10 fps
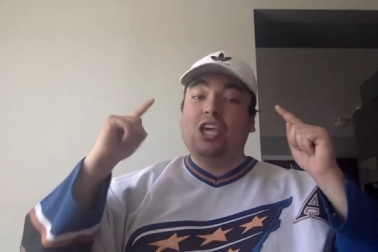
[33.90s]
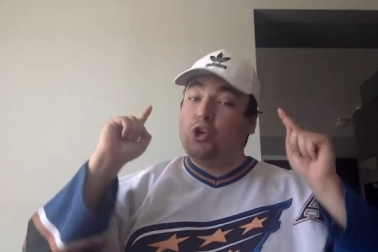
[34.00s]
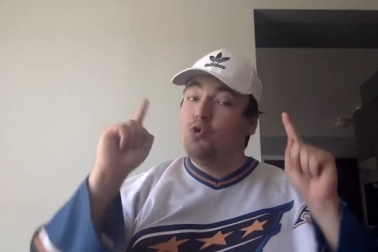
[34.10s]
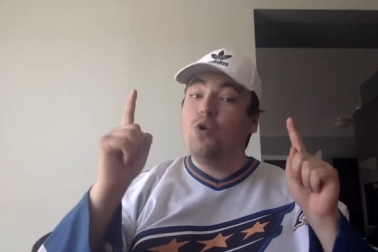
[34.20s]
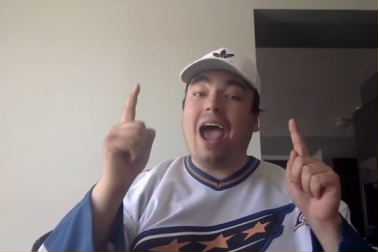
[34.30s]

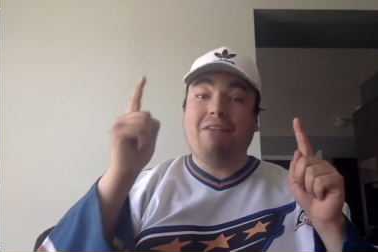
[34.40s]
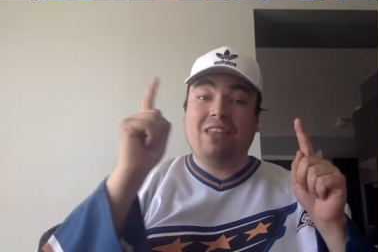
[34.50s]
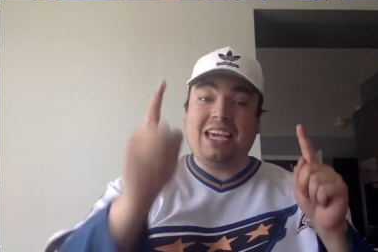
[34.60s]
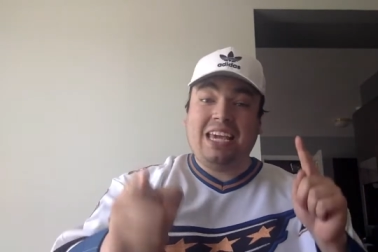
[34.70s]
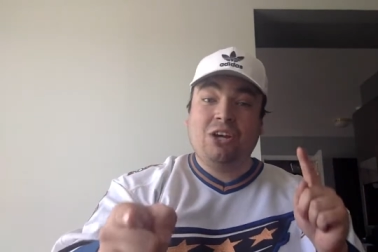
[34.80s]
you have
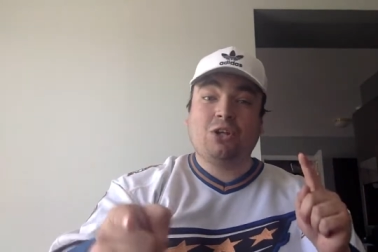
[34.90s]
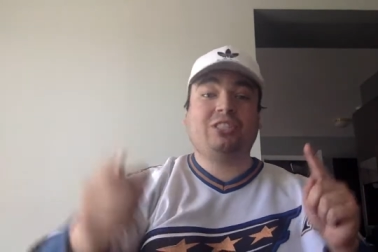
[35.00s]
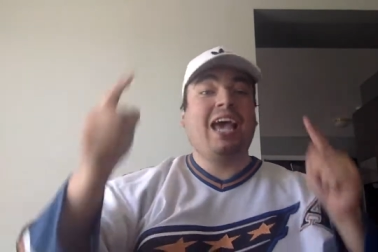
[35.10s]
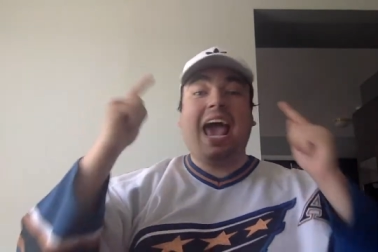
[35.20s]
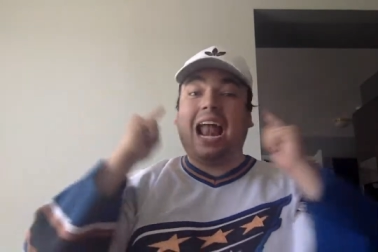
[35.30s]
the
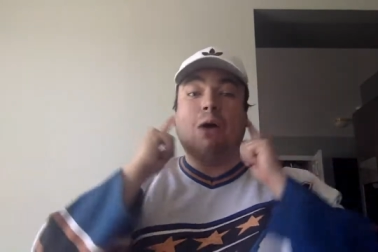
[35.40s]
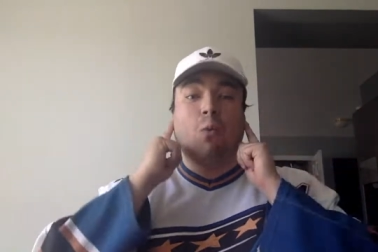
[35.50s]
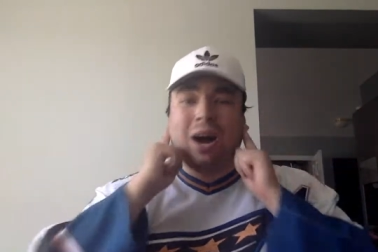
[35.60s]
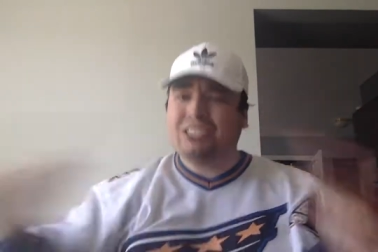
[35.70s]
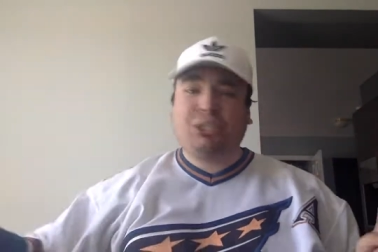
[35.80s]
ears, and I
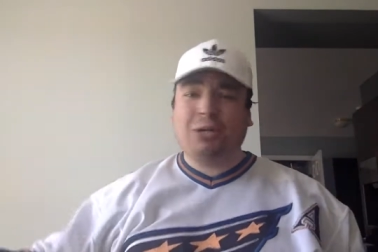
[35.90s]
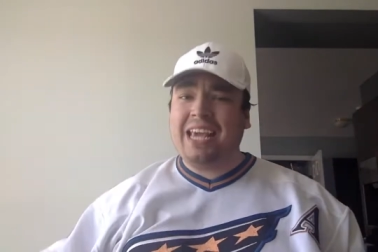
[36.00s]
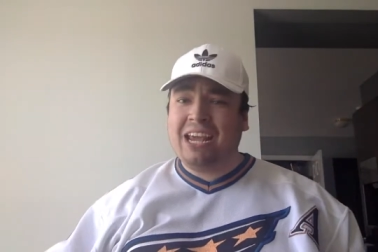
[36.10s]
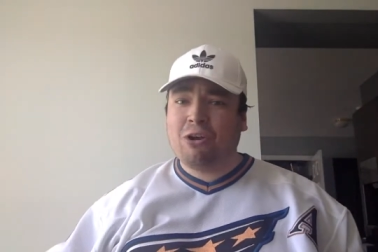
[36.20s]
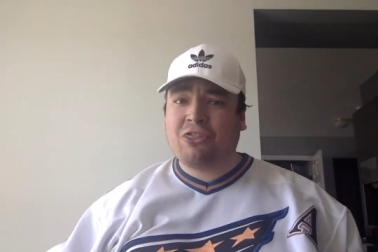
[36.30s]
want you to
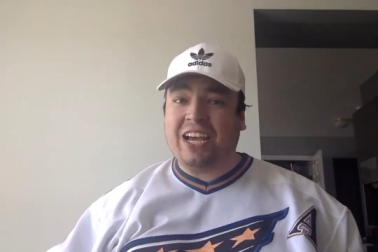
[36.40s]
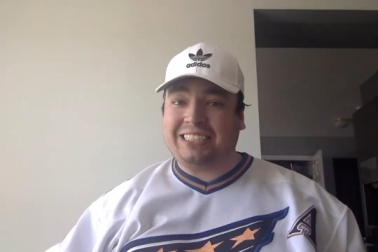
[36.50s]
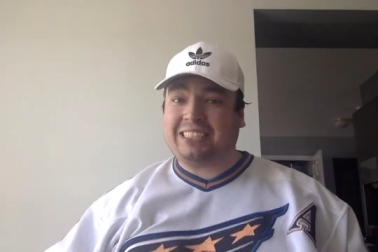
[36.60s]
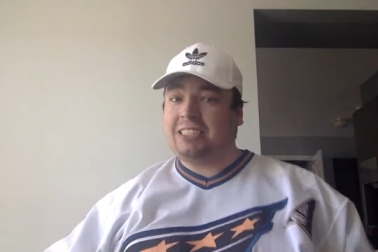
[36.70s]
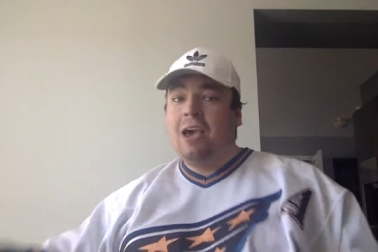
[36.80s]
hear
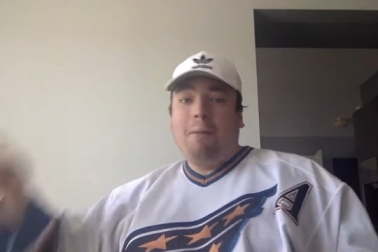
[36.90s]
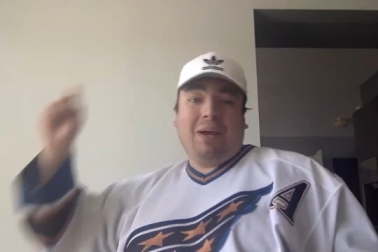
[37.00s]
this.